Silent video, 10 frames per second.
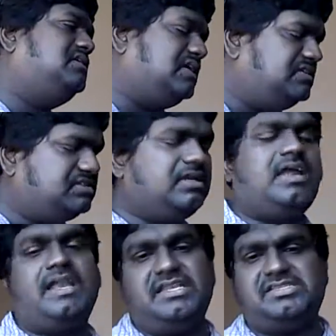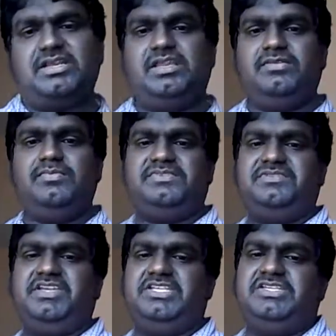trust, understanding of
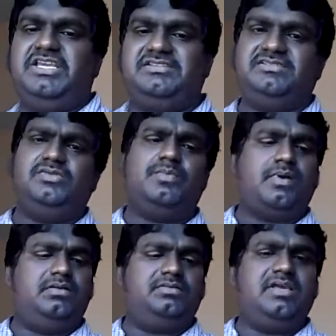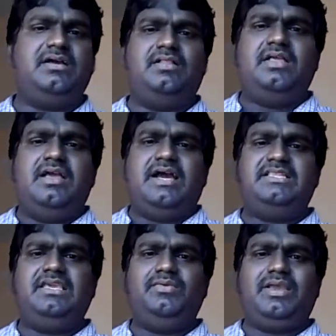message. Yes, no problem. Yeah,
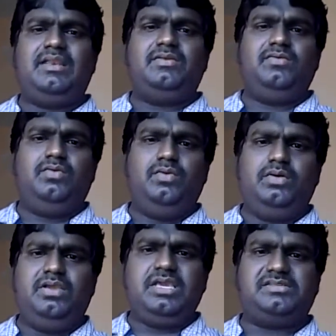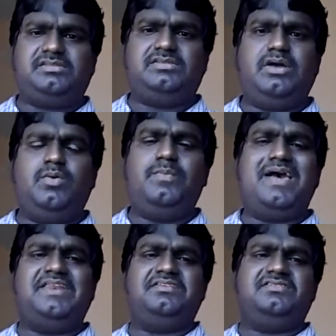I think we can. Yes, now
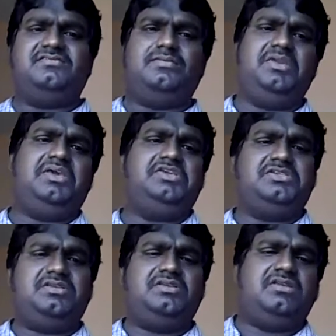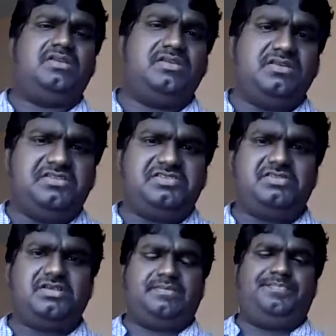barriers of communication
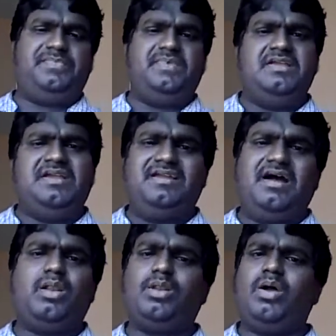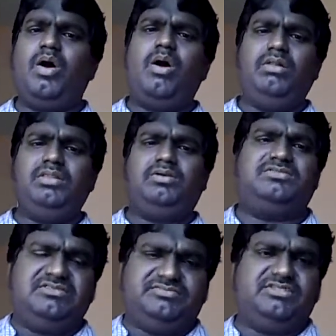is all the
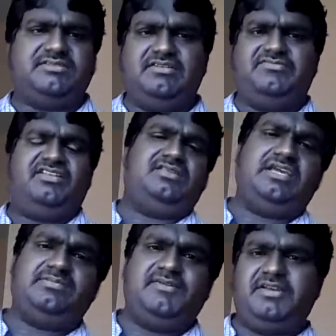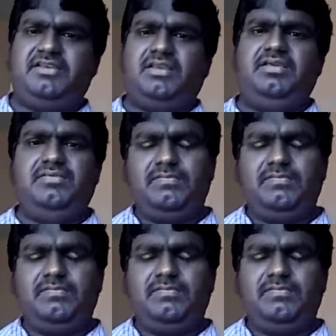concepts are self-explanatory,